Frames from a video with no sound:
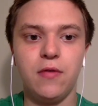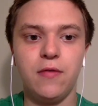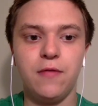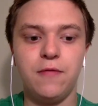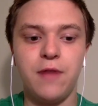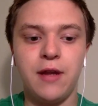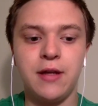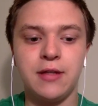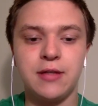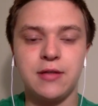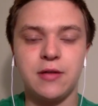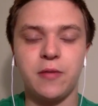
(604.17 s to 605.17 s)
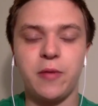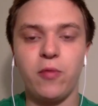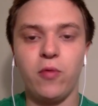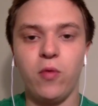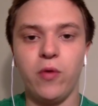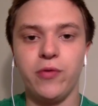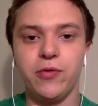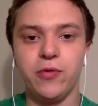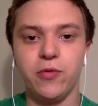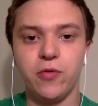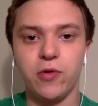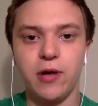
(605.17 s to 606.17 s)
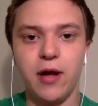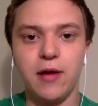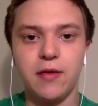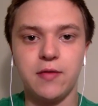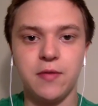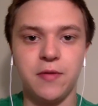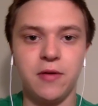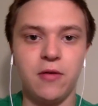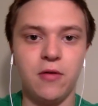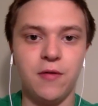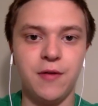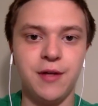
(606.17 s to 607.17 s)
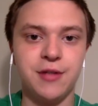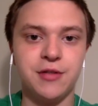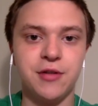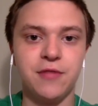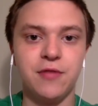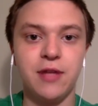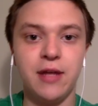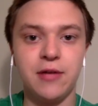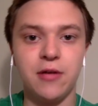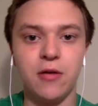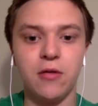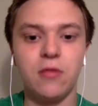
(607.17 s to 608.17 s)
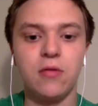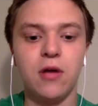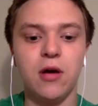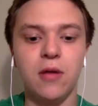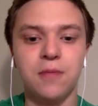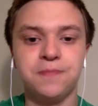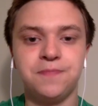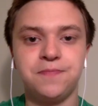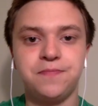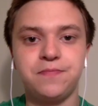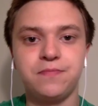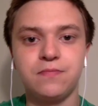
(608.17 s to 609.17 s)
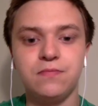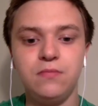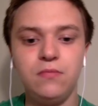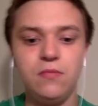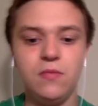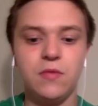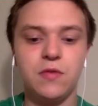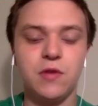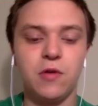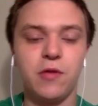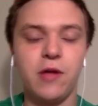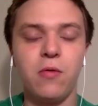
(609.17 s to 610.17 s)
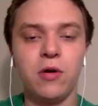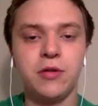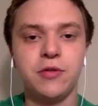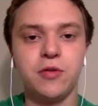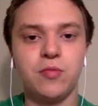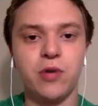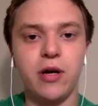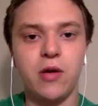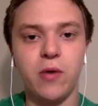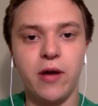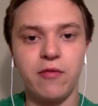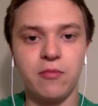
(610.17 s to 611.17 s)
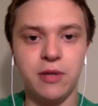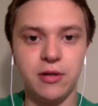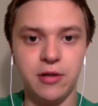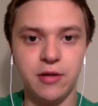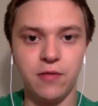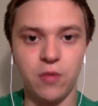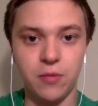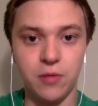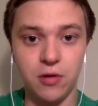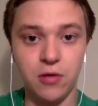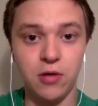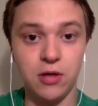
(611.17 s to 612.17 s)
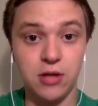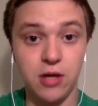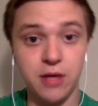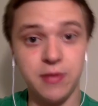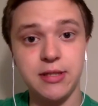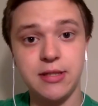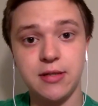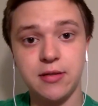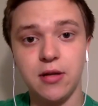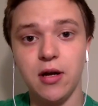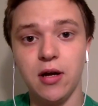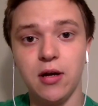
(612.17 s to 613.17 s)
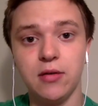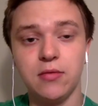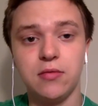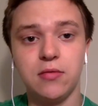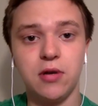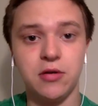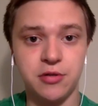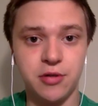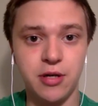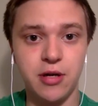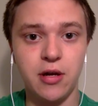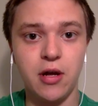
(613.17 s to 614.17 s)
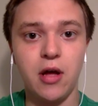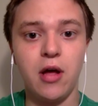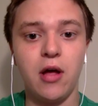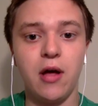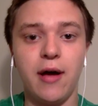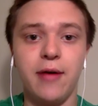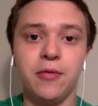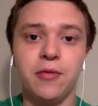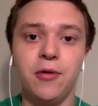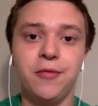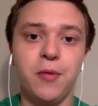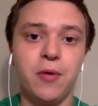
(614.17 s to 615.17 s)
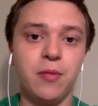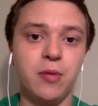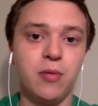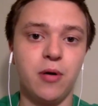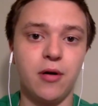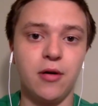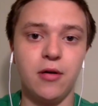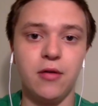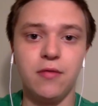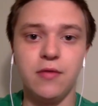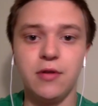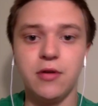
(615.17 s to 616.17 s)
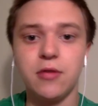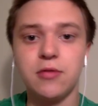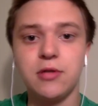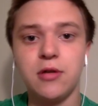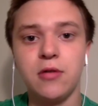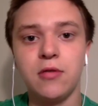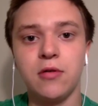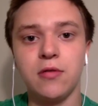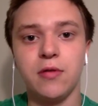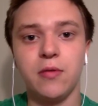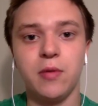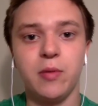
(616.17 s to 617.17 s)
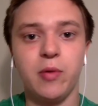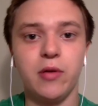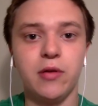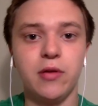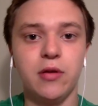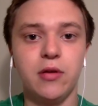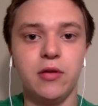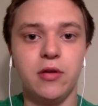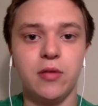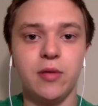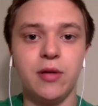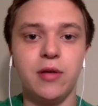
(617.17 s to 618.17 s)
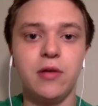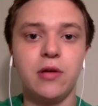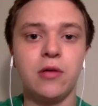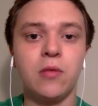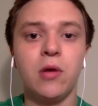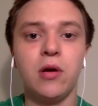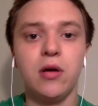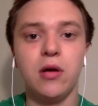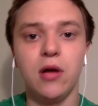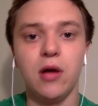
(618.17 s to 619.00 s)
Venice, there are people who want to create something called the Nation of Veneto. So they want to break away from Italy, form their own autonomous country. I don't know if they want to be part of the Eurozone or if they want to be part of the European Union or what.